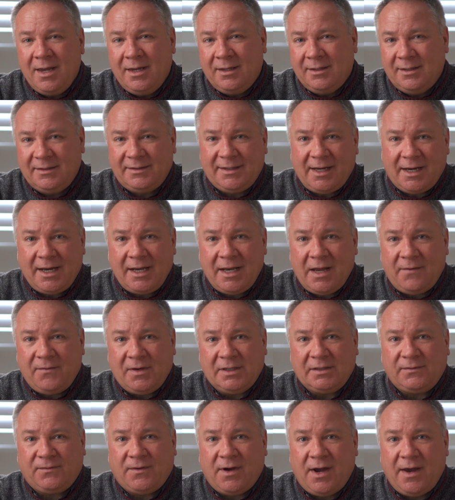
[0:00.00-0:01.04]
The second
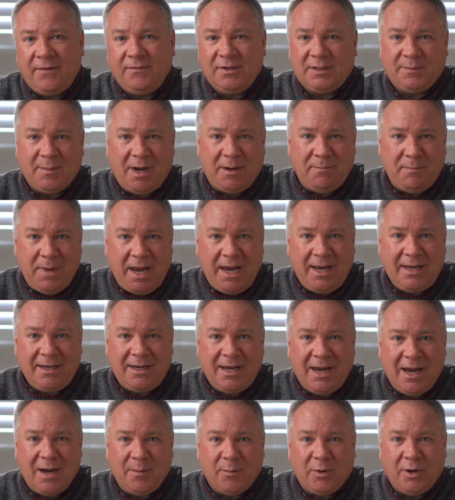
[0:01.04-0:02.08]
FS5 is my main
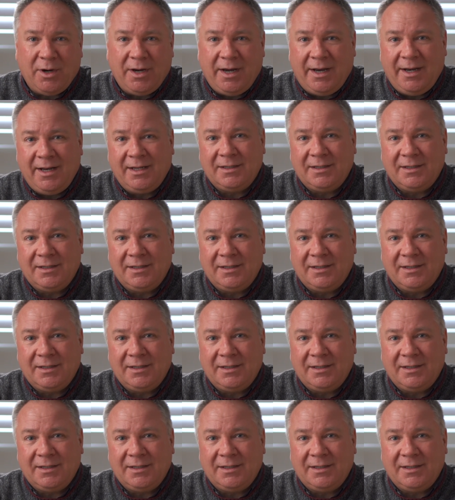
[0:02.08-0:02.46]
camera, and